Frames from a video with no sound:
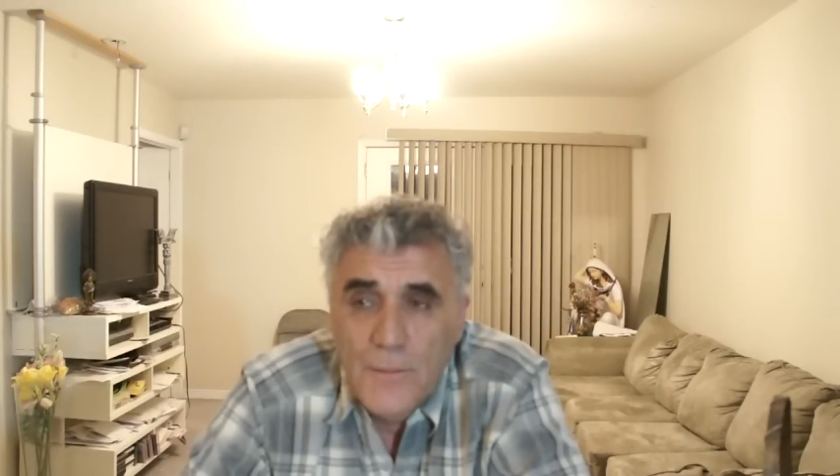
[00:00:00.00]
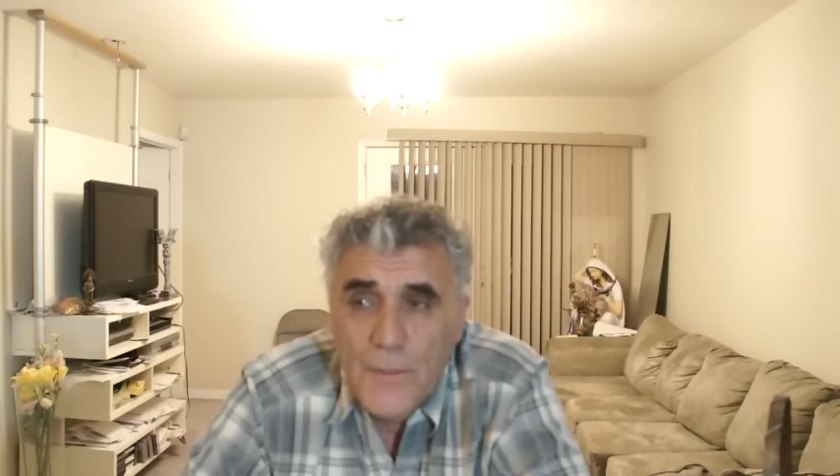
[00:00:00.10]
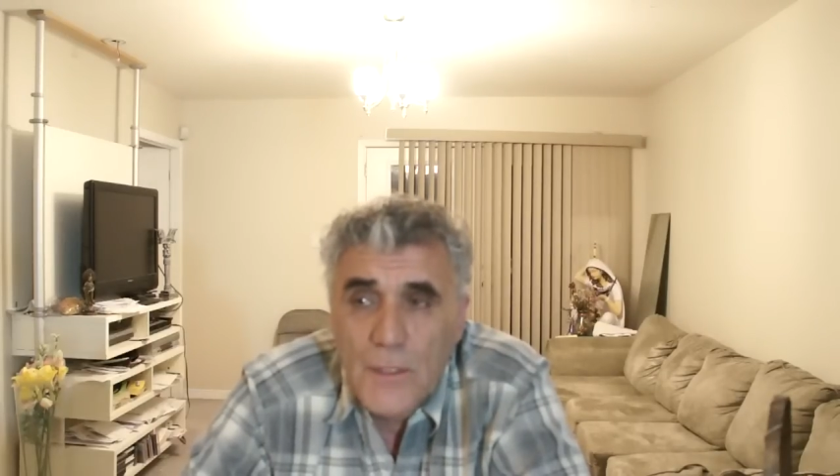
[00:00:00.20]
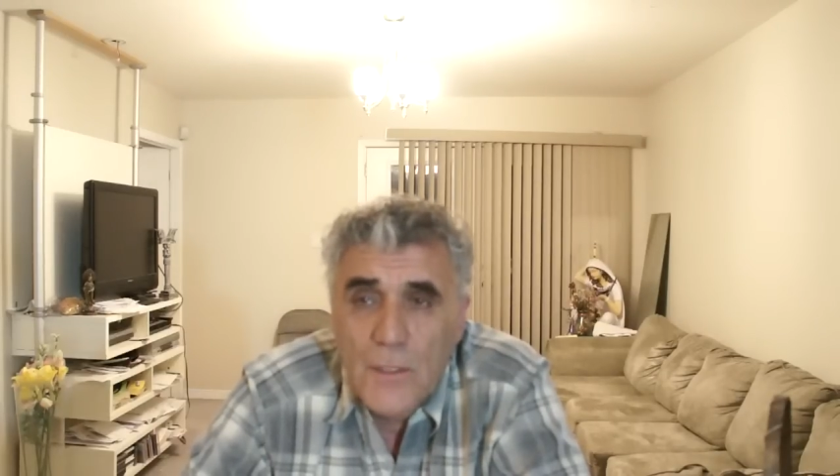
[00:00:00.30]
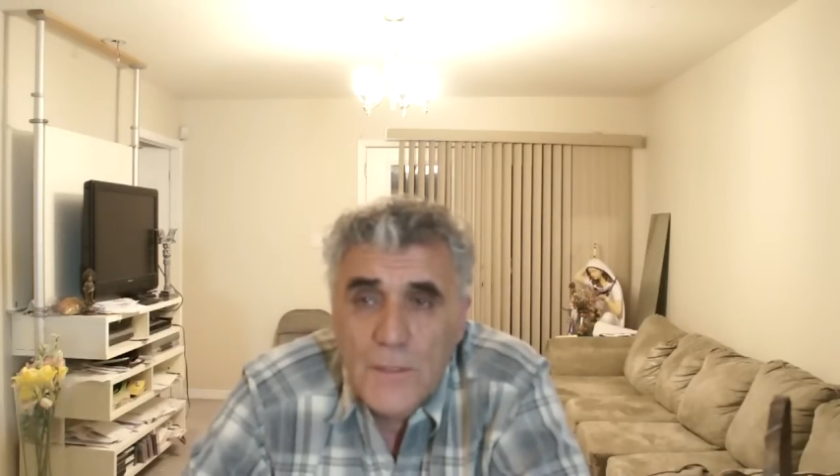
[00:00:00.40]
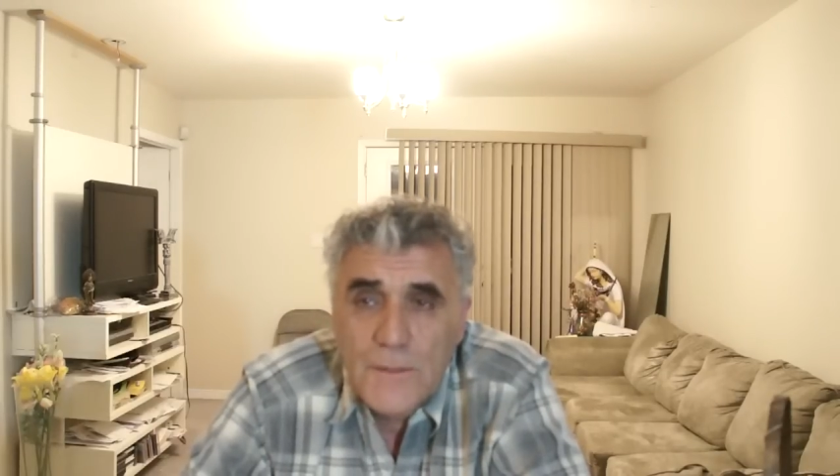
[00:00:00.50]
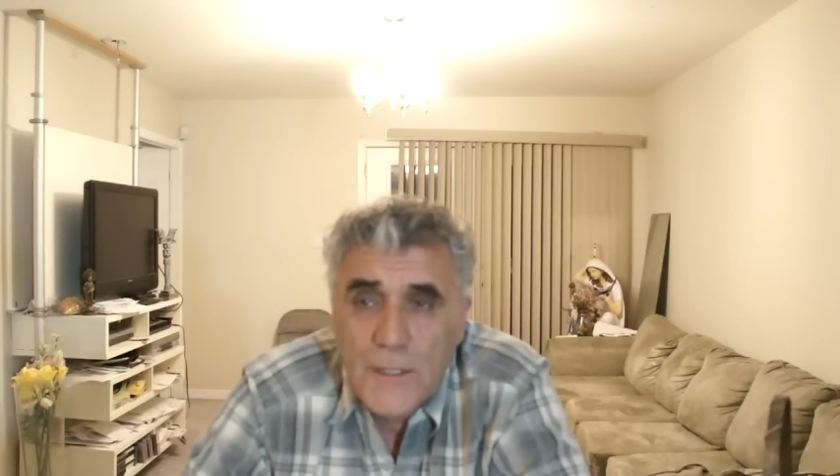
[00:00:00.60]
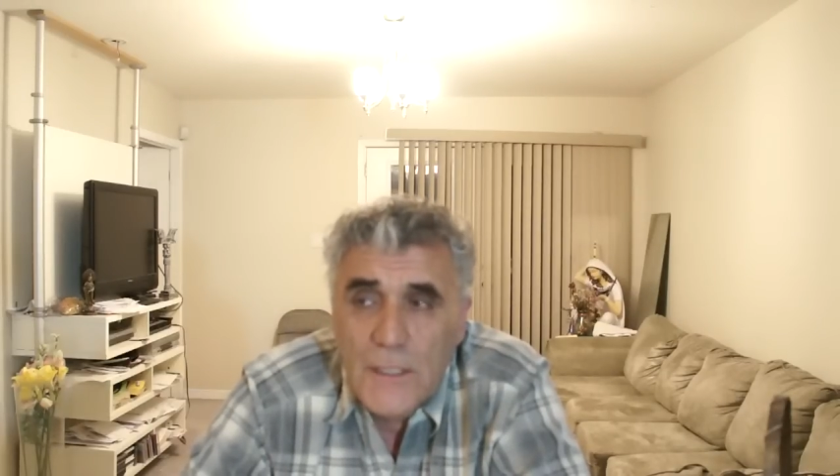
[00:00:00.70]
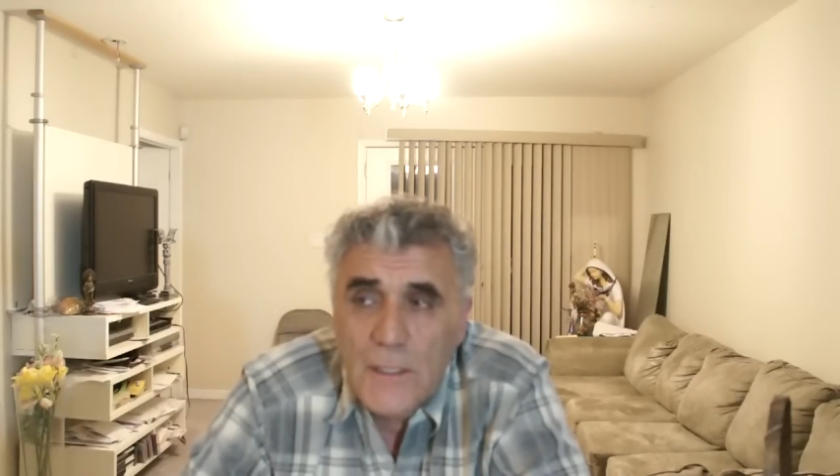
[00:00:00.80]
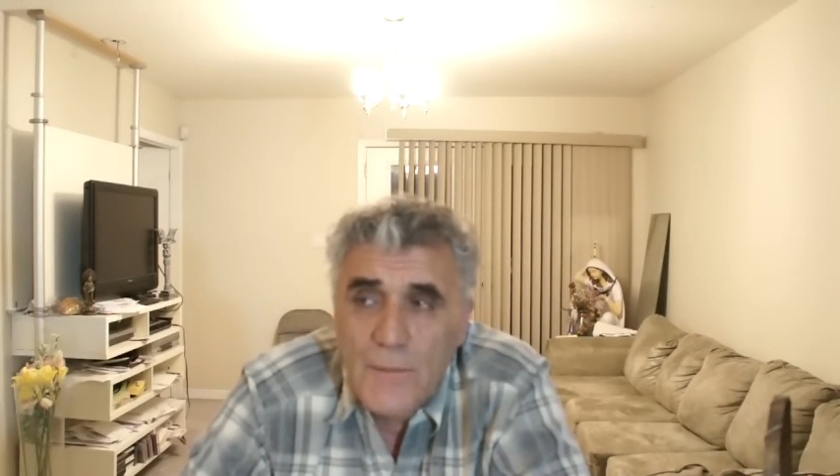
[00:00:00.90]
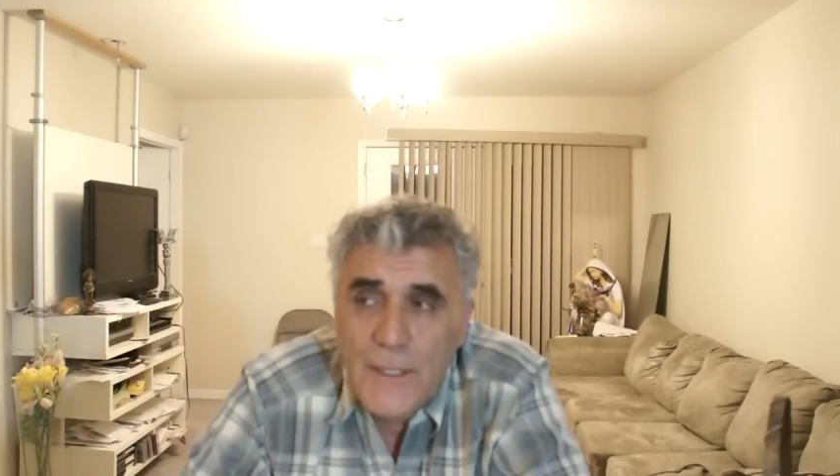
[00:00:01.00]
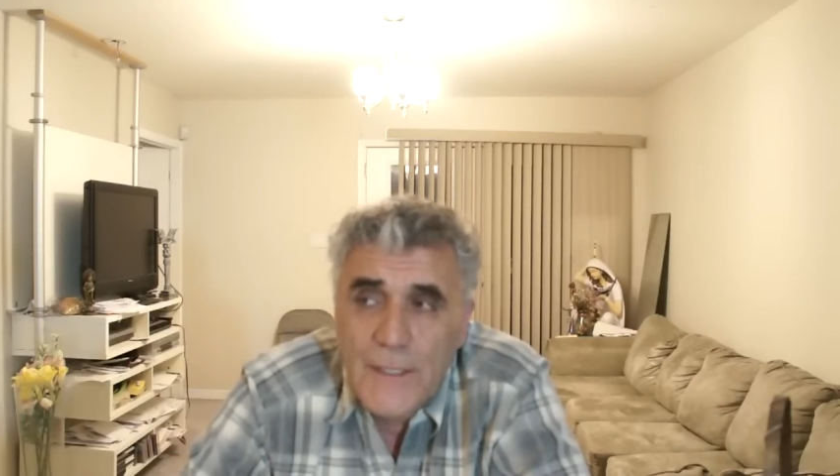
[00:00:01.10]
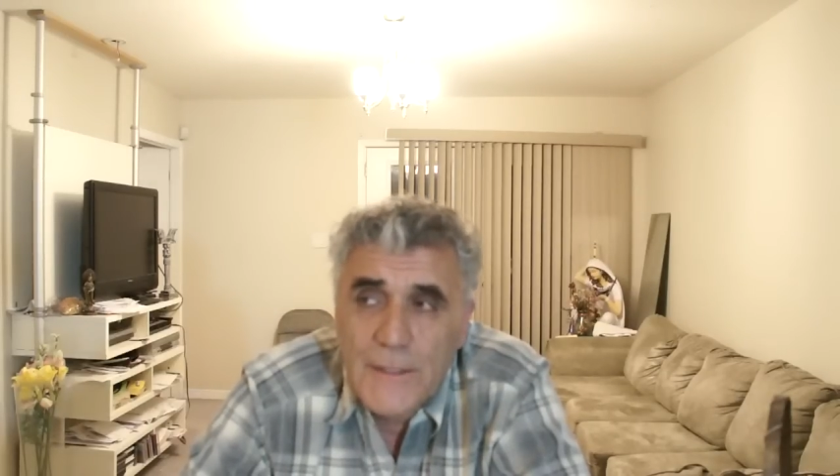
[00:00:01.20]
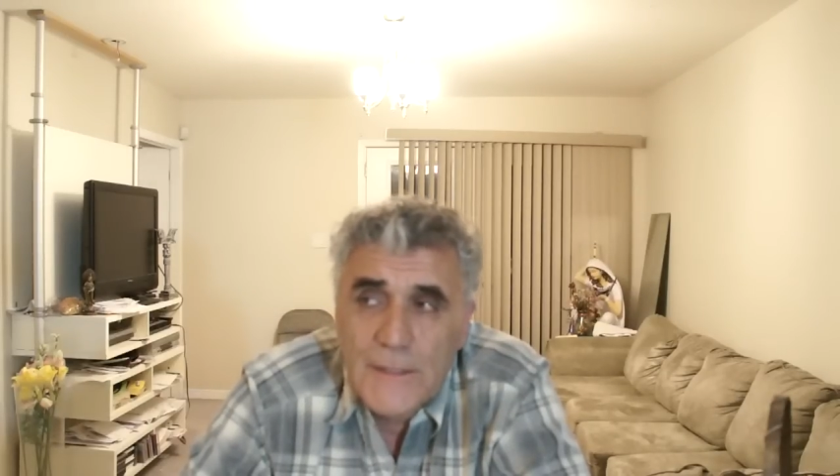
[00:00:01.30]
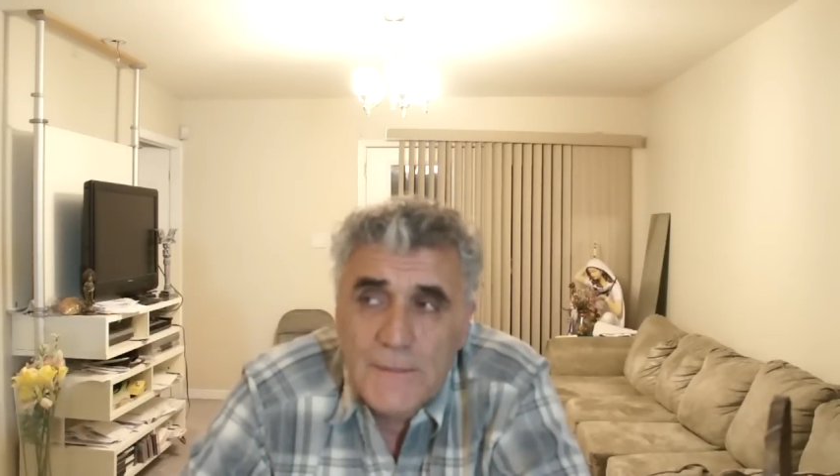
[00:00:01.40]
because
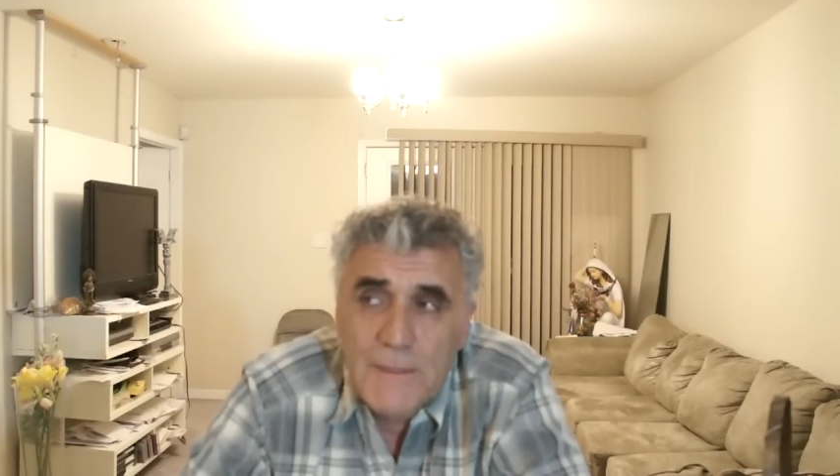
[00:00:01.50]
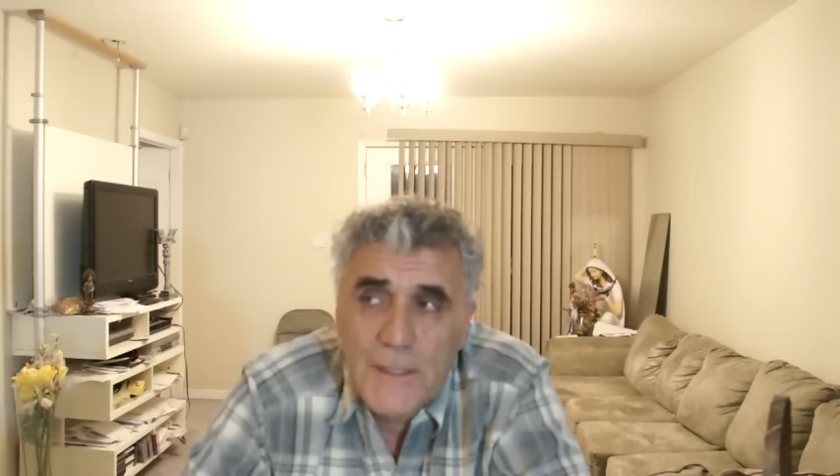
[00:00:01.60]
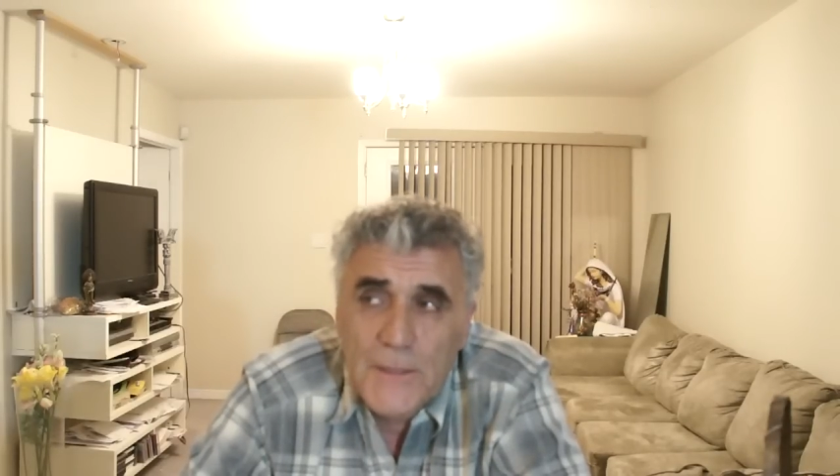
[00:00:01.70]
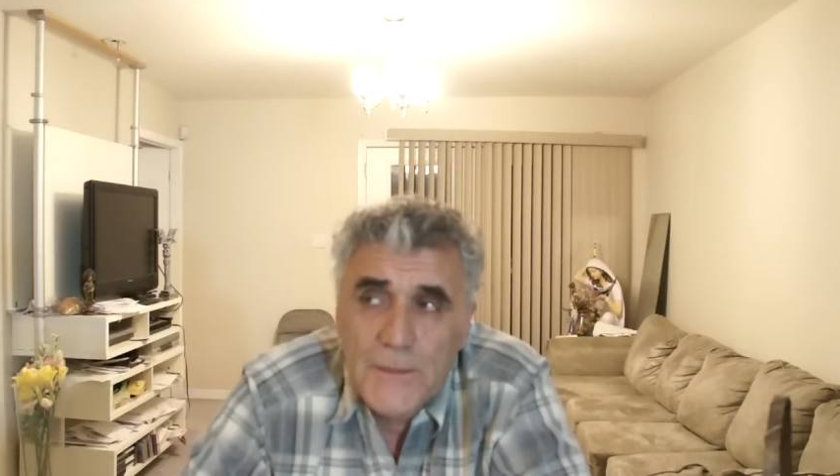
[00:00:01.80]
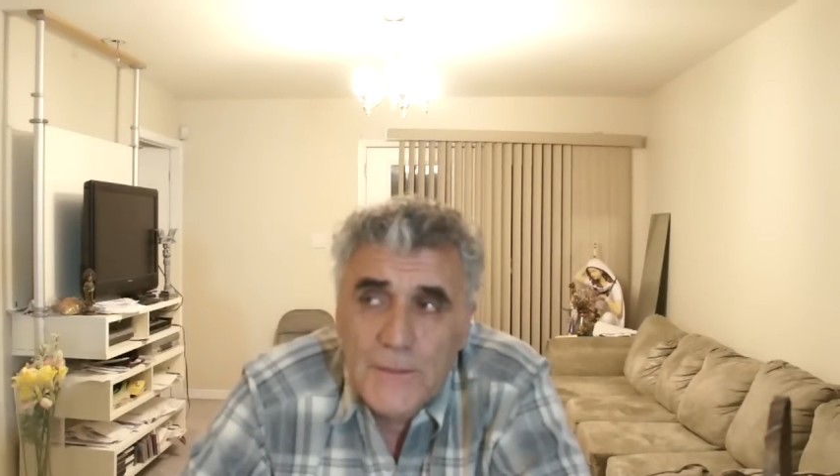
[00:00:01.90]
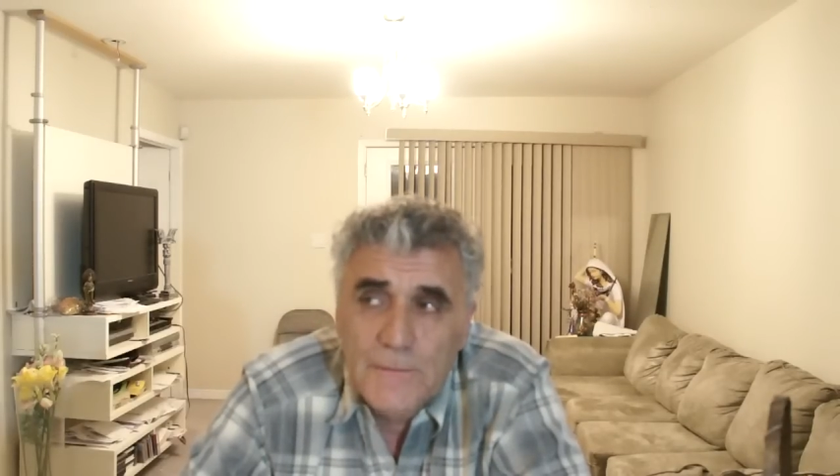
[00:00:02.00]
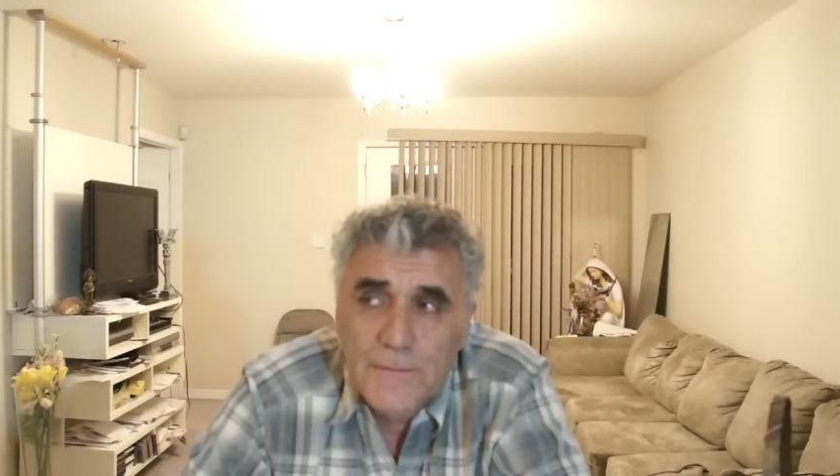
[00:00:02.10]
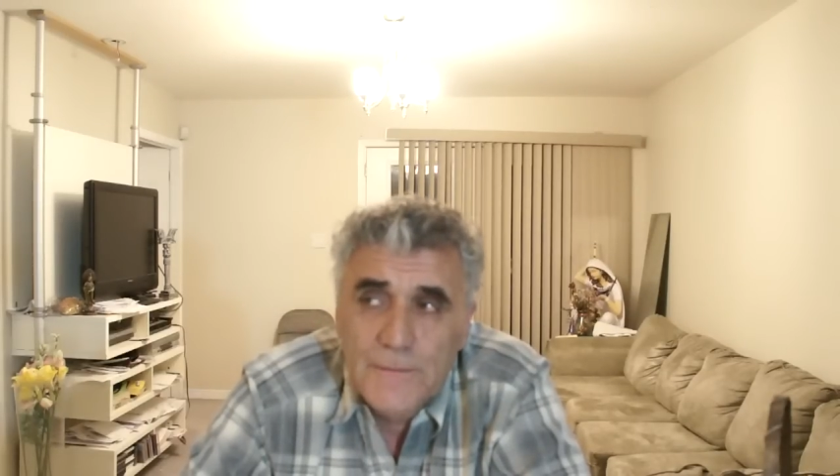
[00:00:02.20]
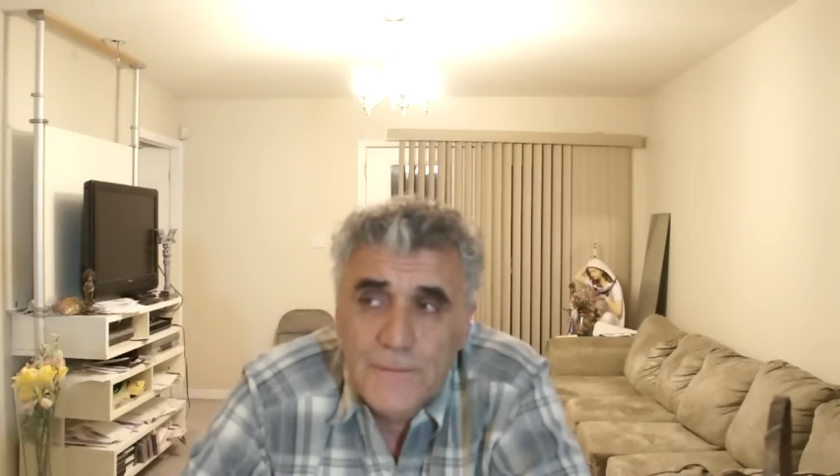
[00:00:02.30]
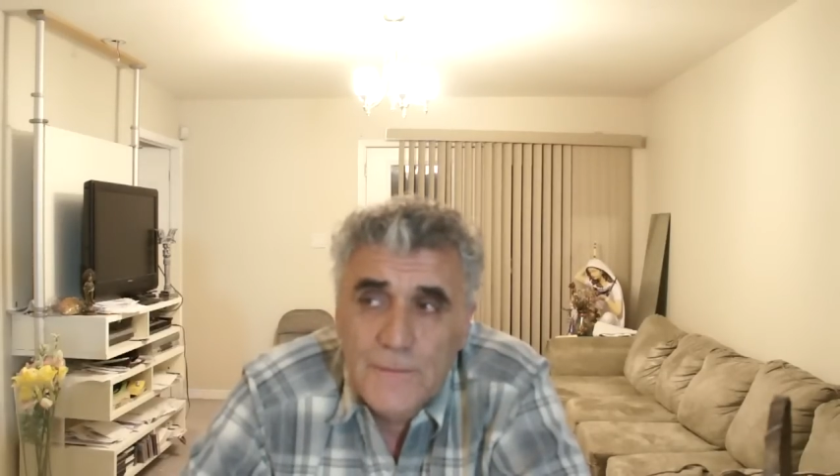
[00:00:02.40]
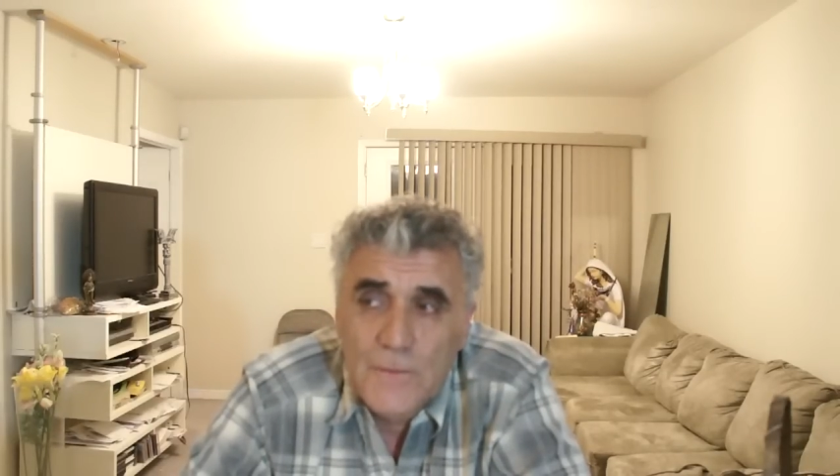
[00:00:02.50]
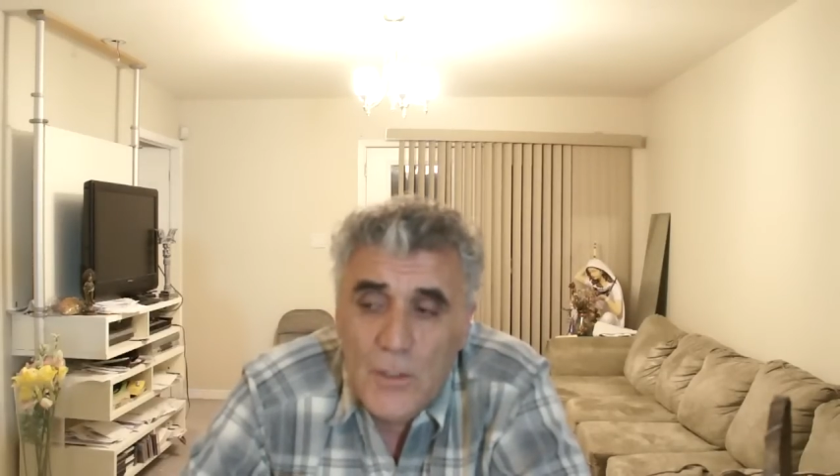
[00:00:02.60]
human is made out of